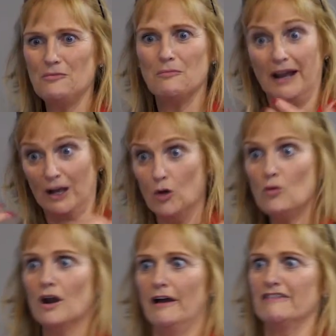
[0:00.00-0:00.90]
My
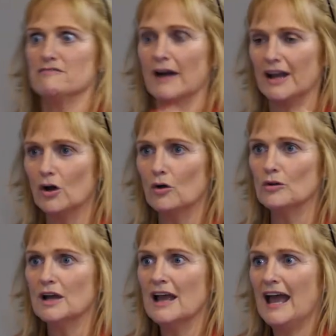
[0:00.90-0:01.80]
own life,
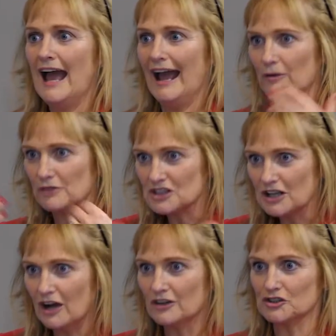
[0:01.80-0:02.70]
how much
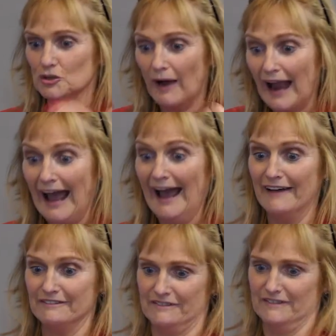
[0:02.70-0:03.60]
longer do I
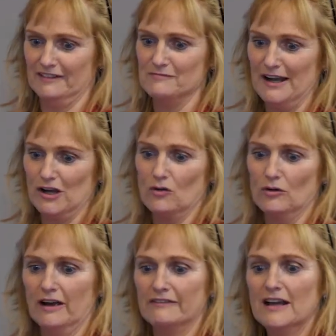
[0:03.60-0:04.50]
have of my own
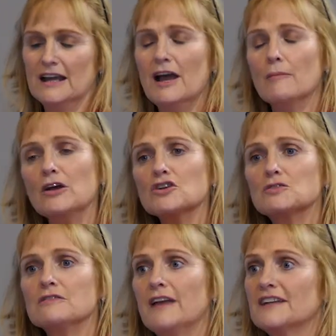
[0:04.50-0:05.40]
life? We
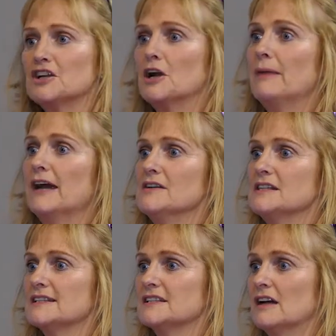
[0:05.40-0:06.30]
also reflect on our
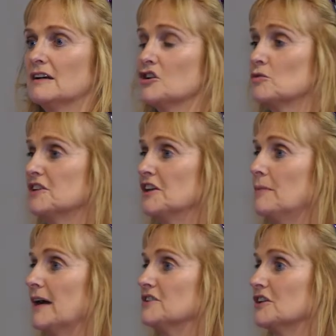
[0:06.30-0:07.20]
parenting style. Gosh, was I the
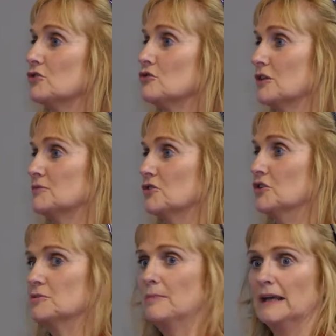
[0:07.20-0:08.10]
parent I thought I was
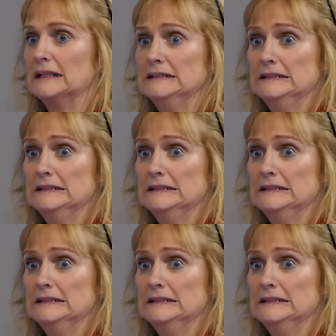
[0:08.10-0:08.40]
going to be?